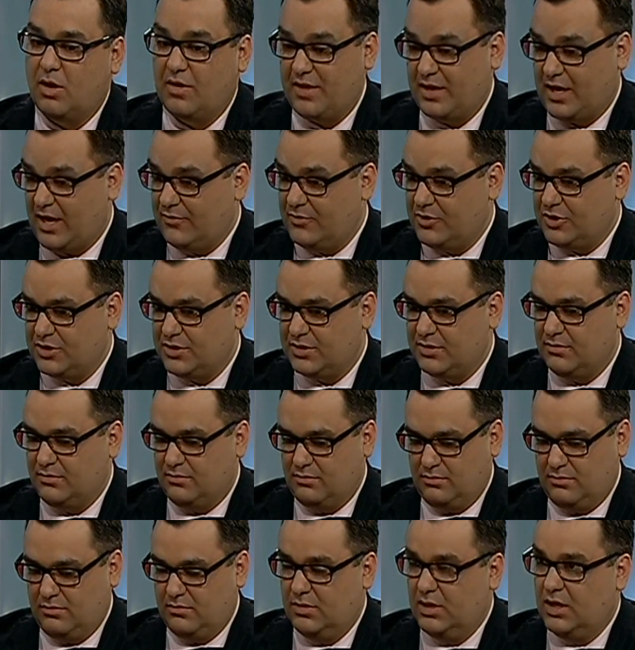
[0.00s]
Well, I think I've just...
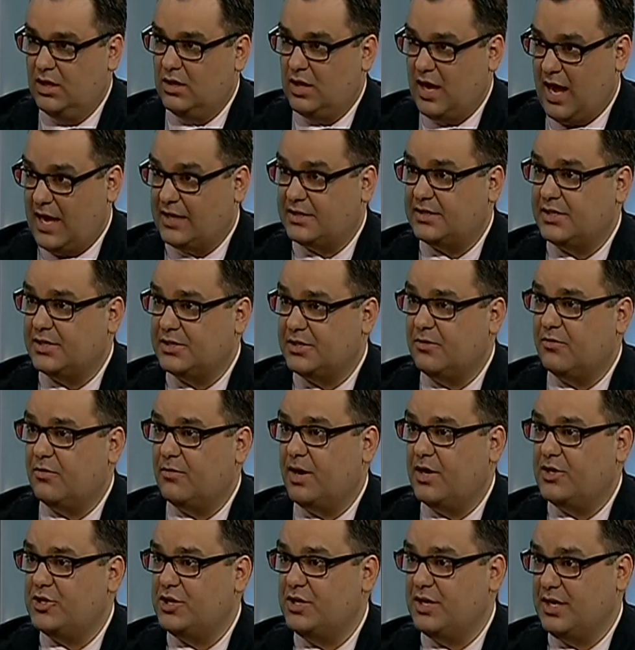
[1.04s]
Right. Access to
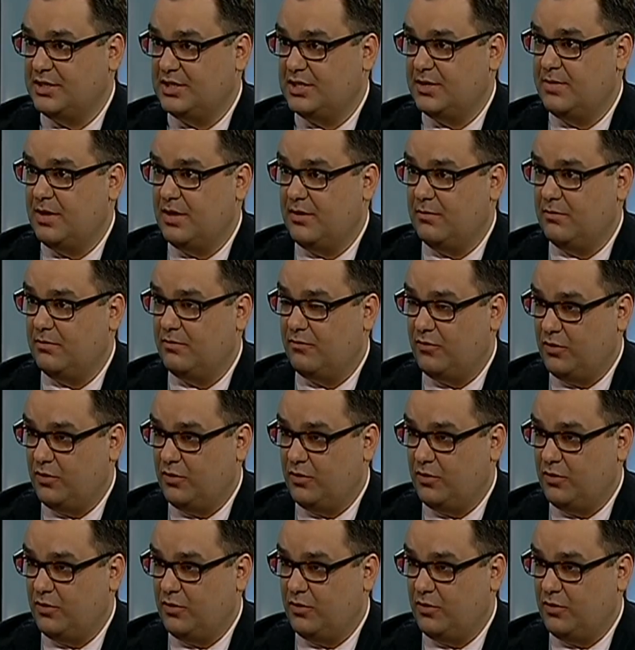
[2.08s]
information needs to be